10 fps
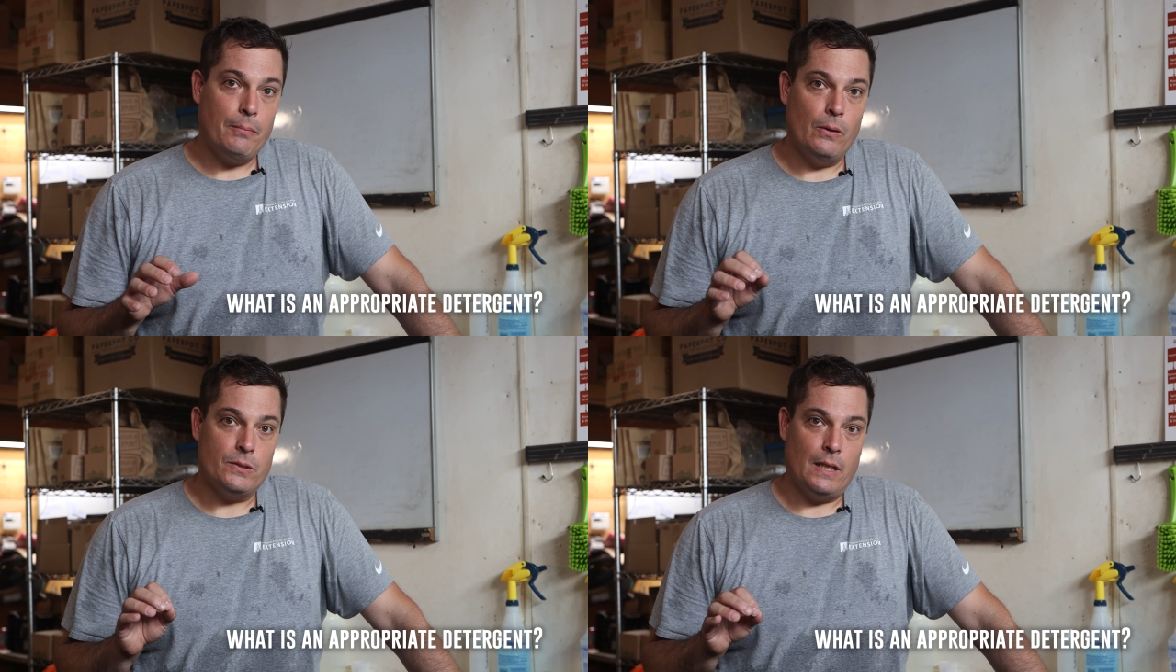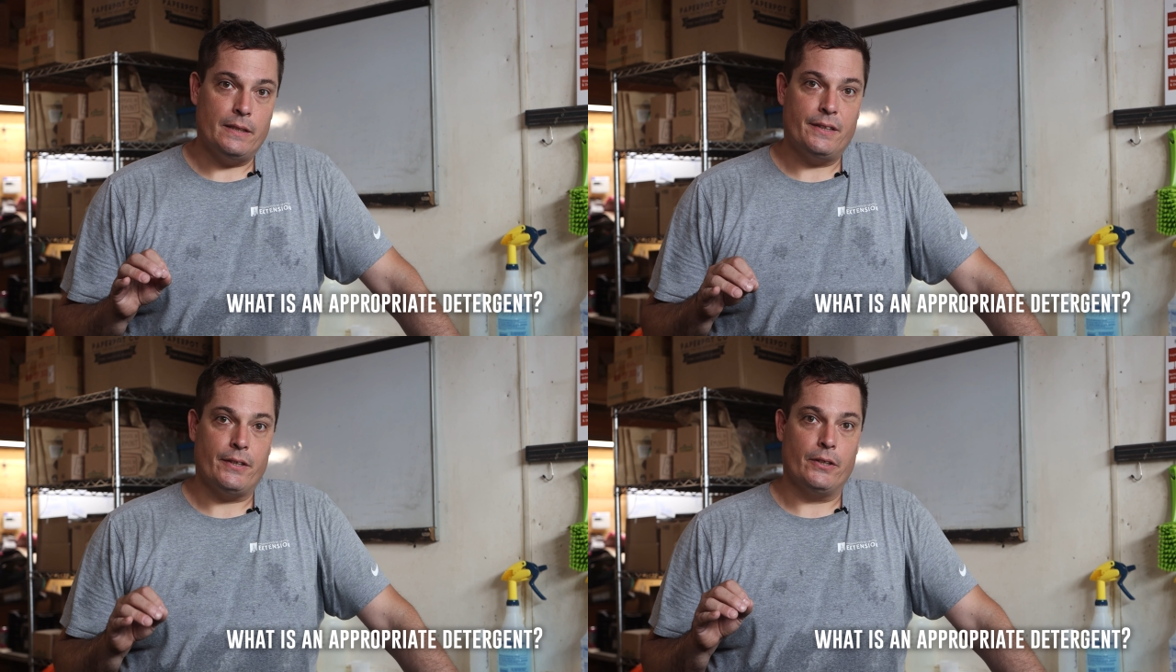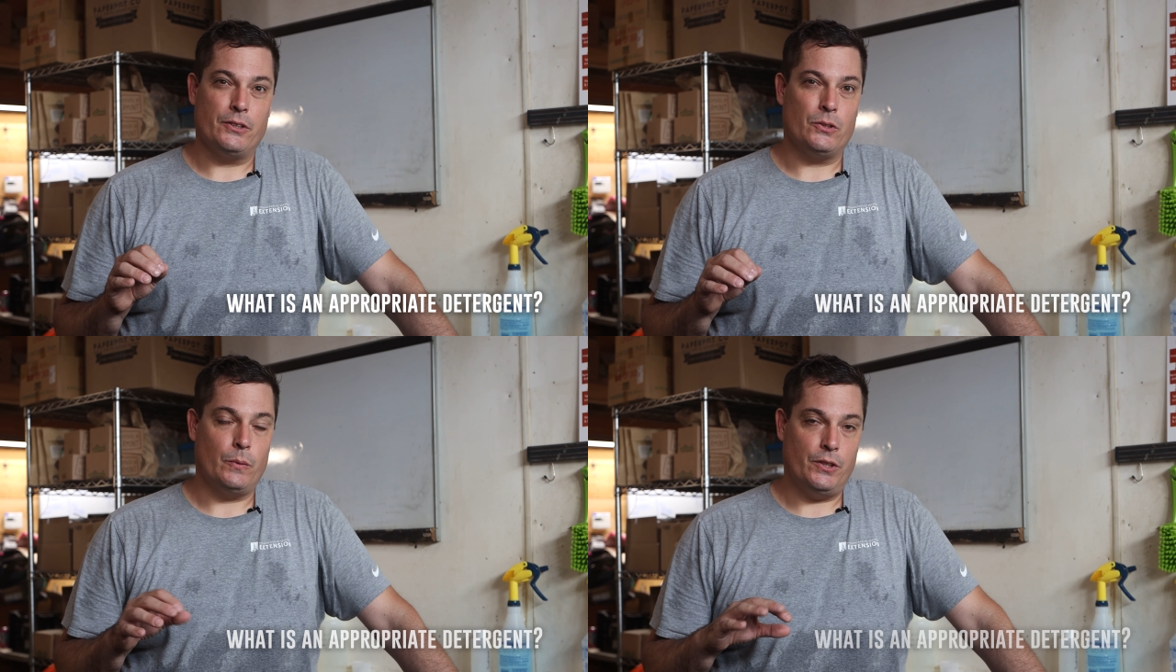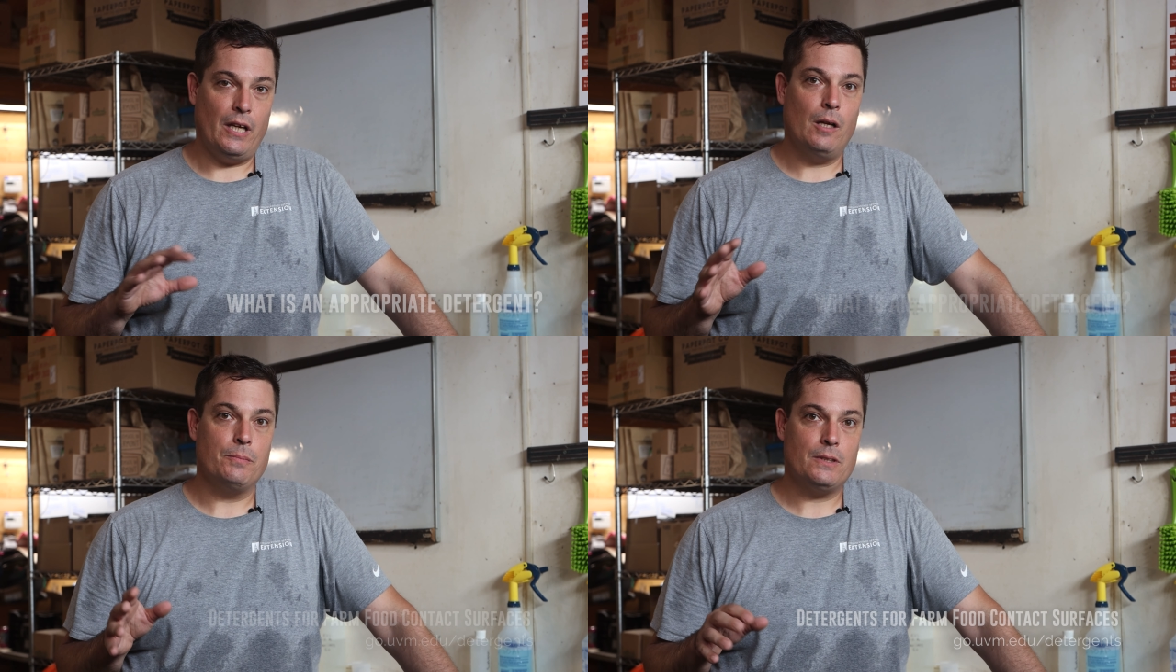post on detergents which
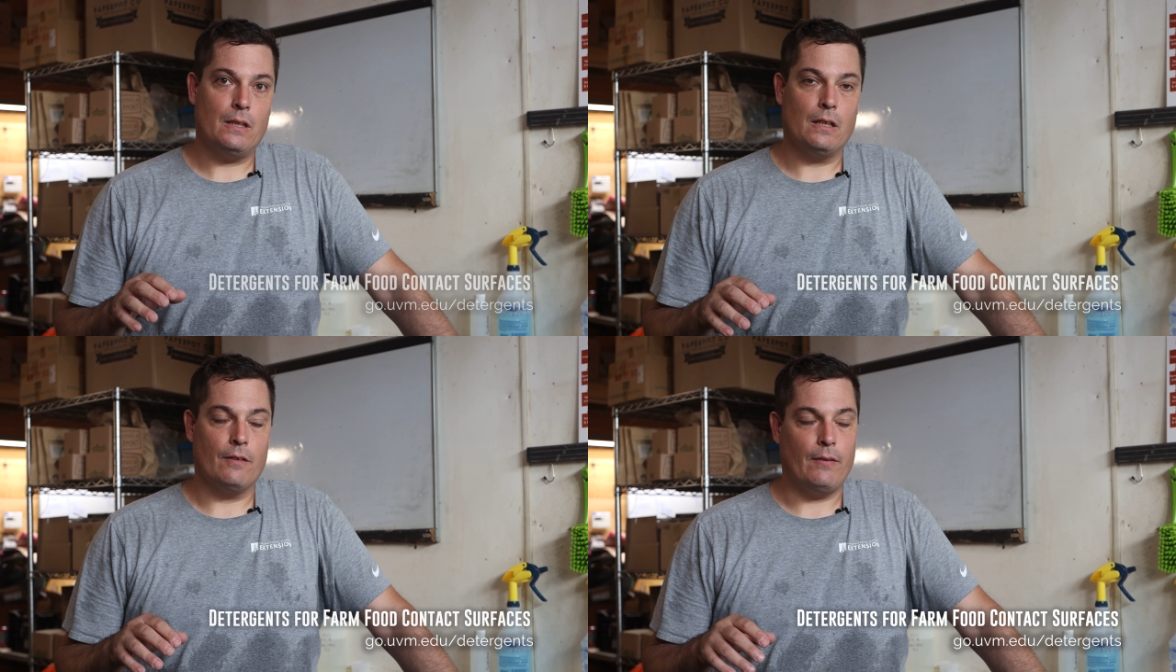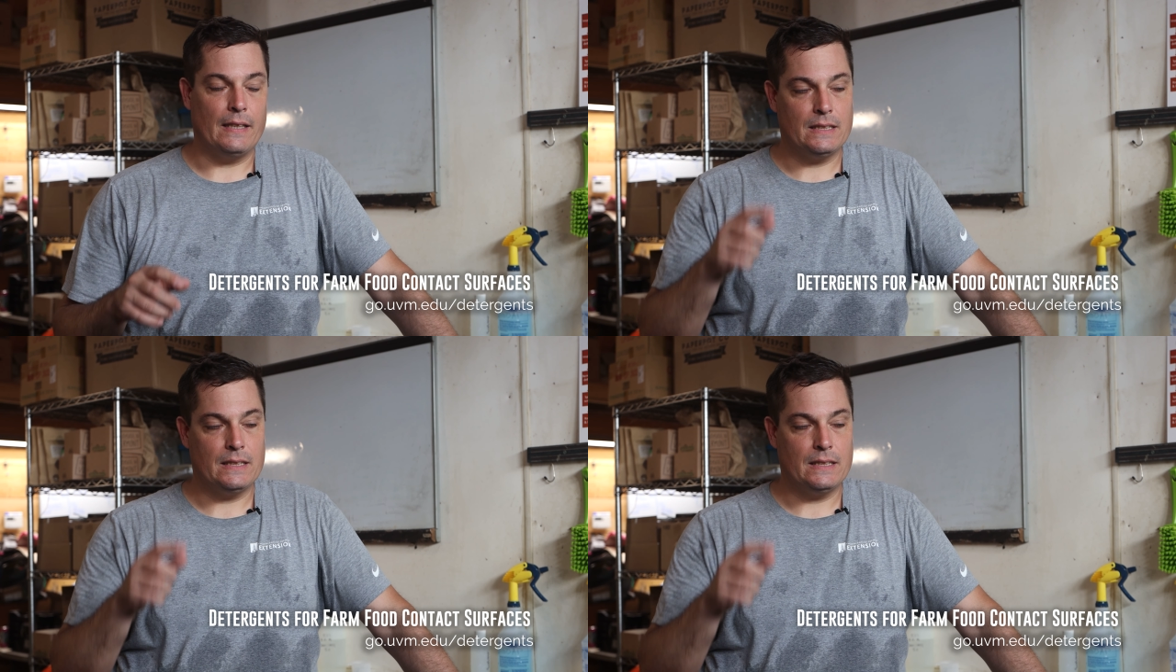helps clarify